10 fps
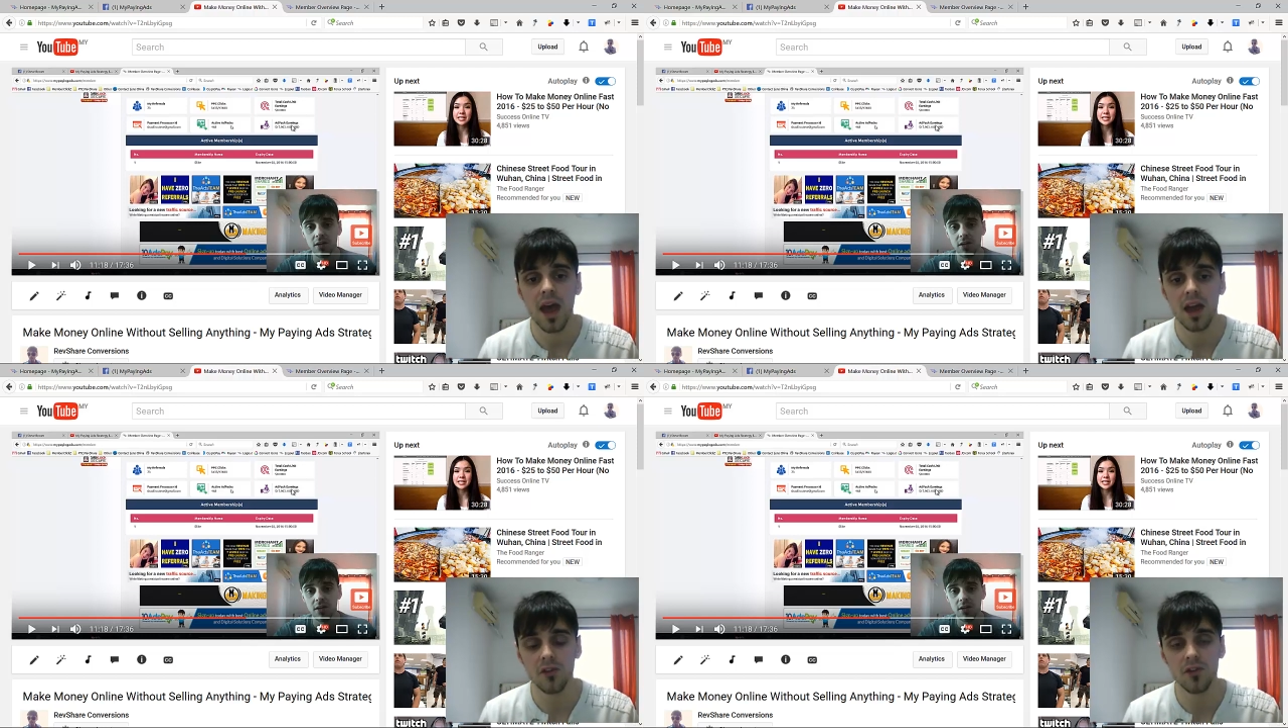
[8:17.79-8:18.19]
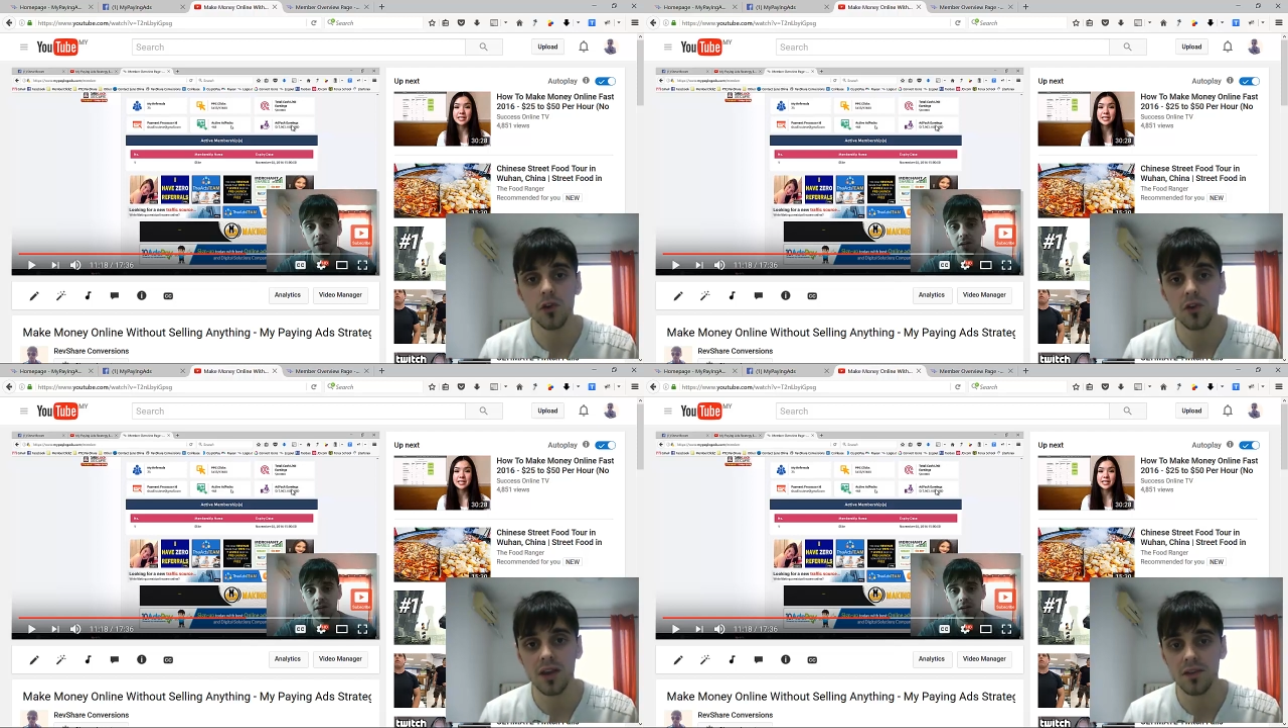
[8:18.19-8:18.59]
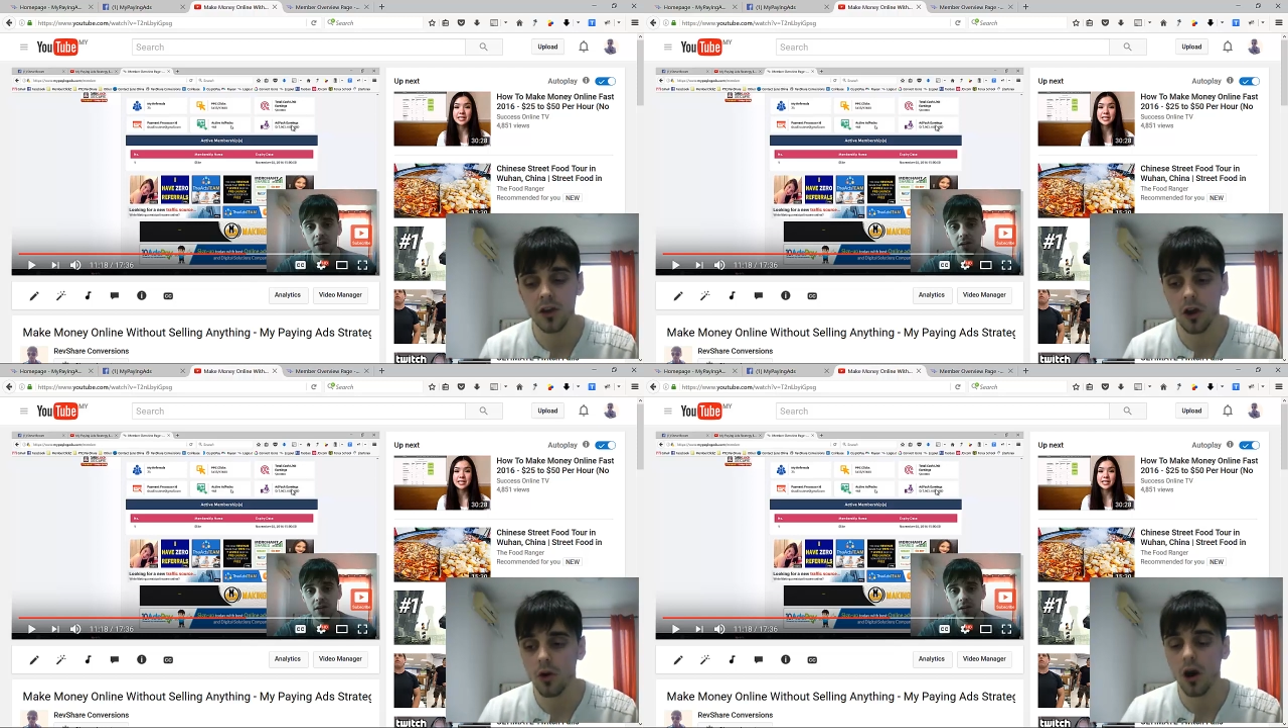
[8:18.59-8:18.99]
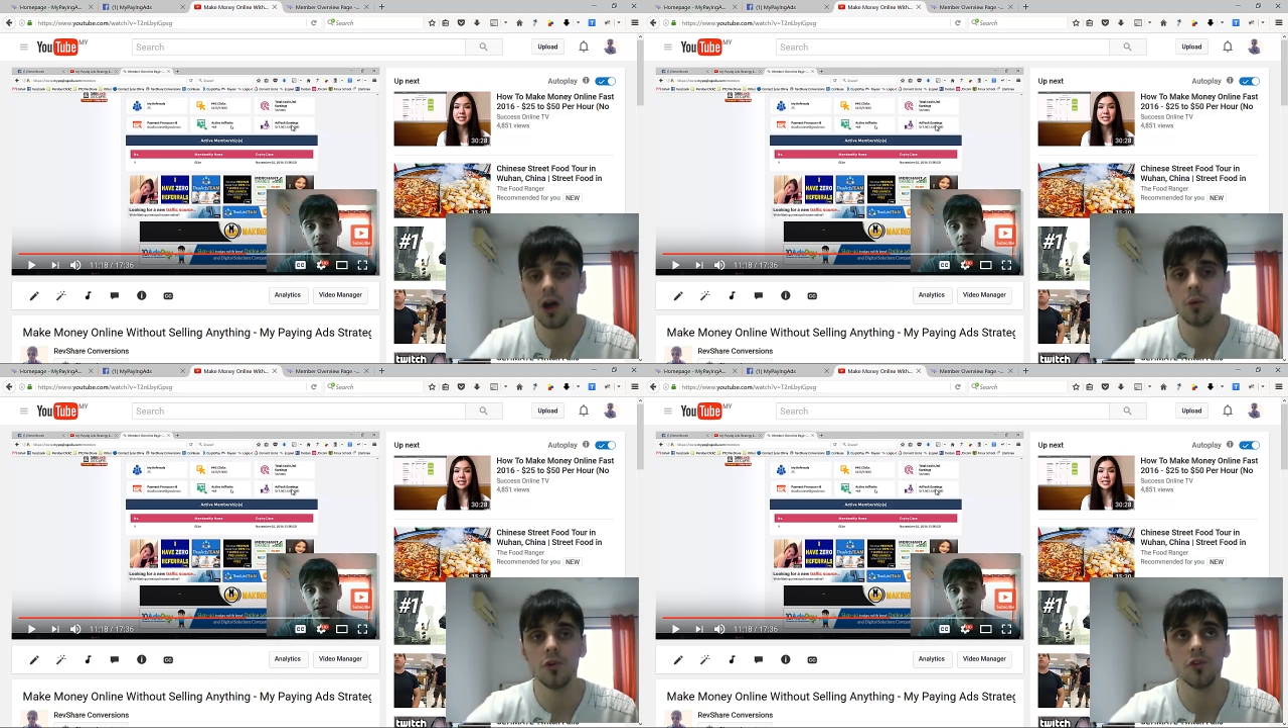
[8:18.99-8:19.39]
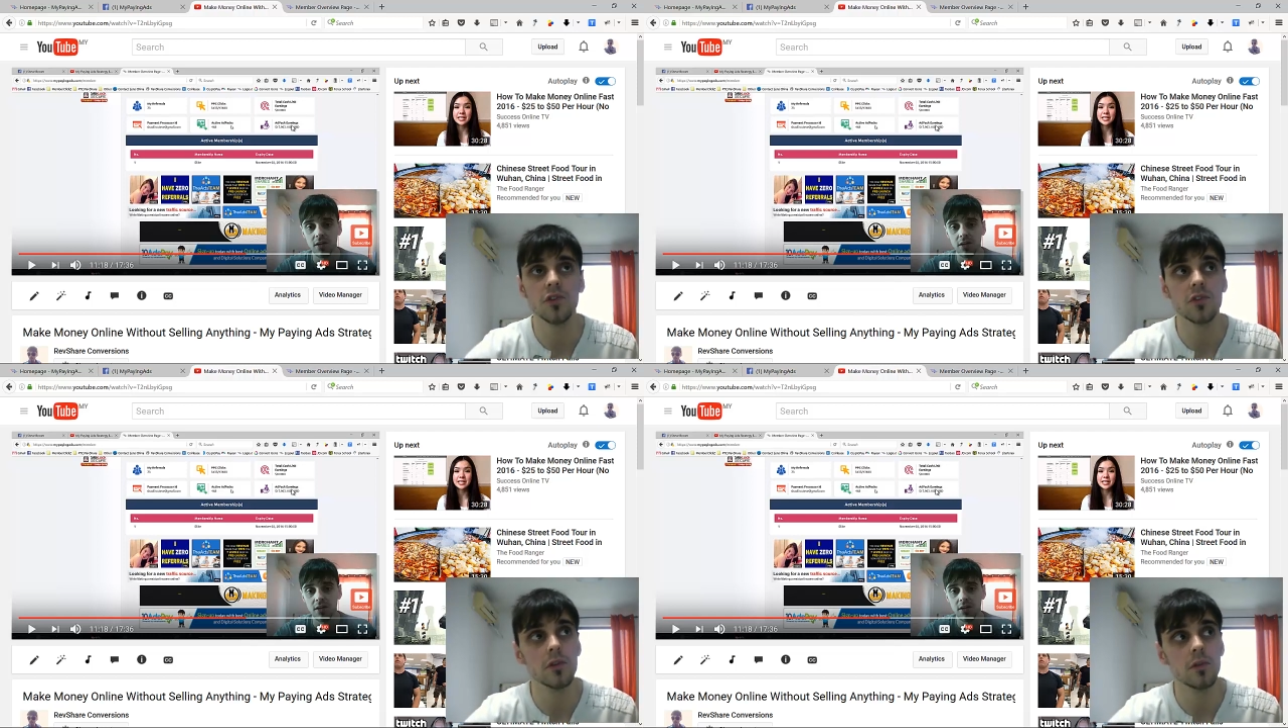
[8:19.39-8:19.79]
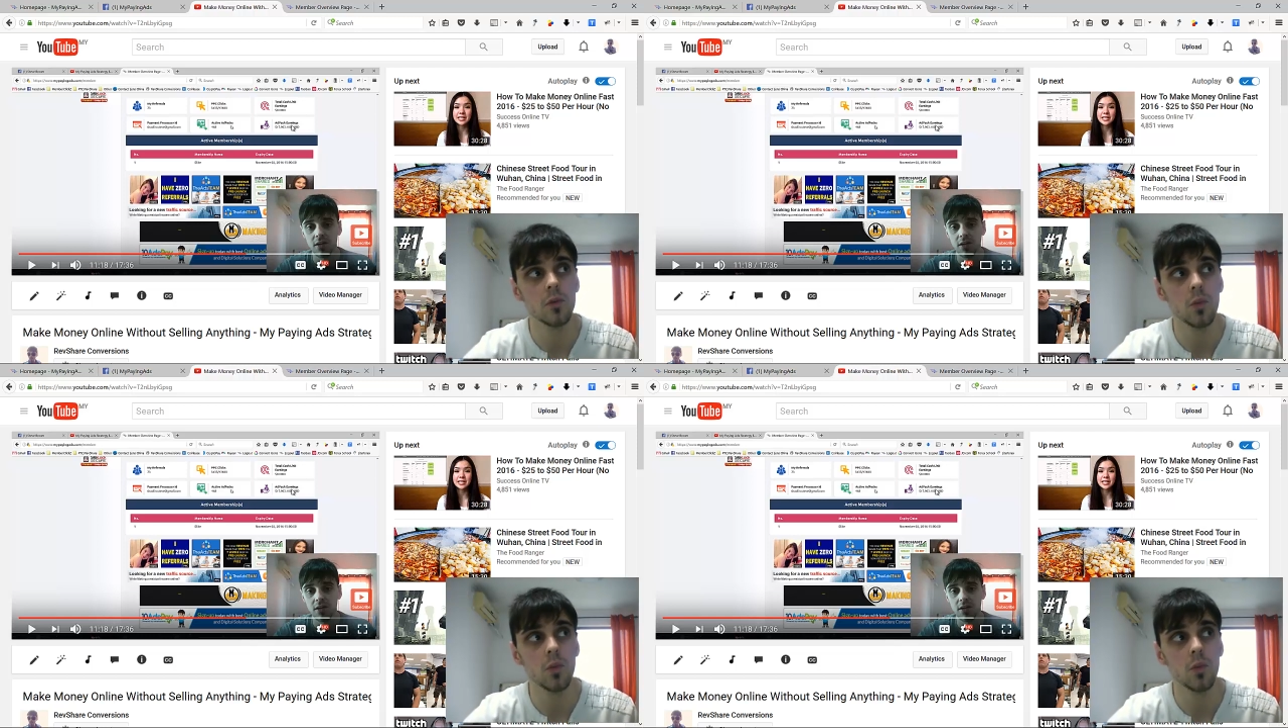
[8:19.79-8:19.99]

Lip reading: and a few days ago I was